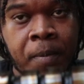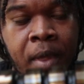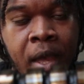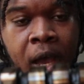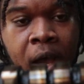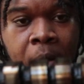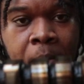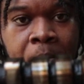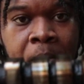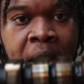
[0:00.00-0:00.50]

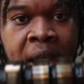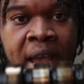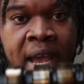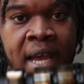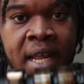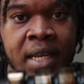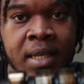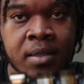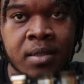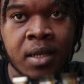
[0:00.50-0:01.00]
how
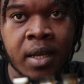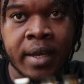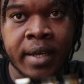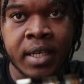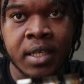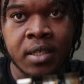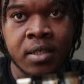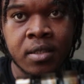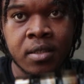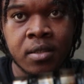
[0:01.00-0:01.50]
bad this
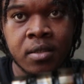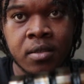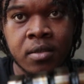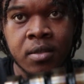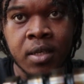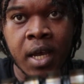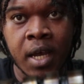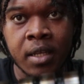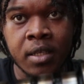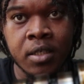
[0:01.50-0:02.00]
thing is.
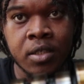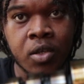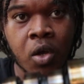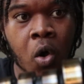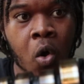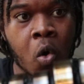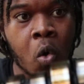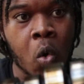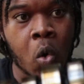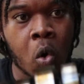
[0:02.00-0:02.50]
Got just
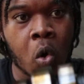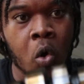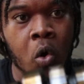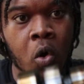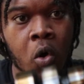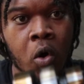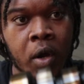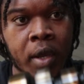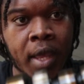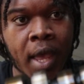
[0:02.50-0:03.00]
old
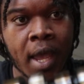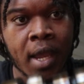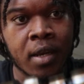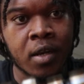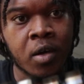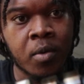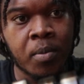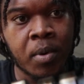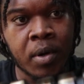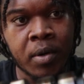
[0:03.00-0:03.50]
oil caked
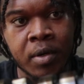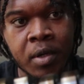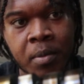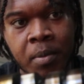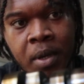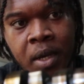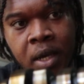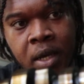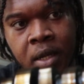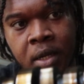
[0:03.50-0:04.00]
up on it,
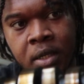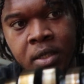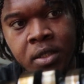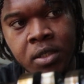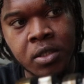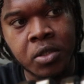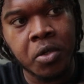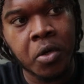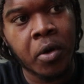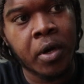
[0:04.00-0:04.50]
man. This
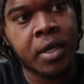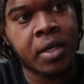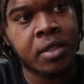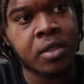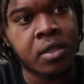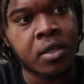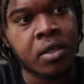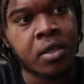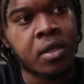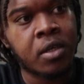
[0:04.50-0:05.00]
is crazy.
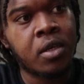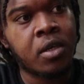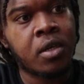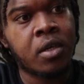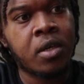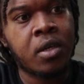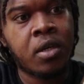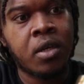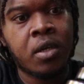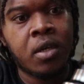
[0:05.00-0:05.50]

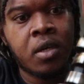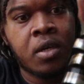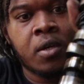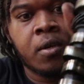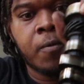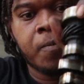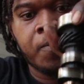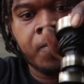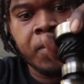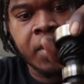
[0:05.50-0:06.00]

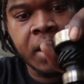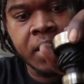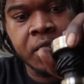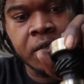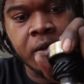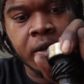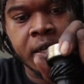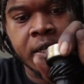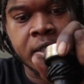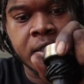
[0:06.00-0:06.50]
That's
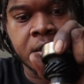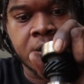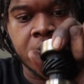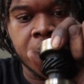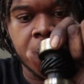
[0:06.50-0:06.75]
crazy.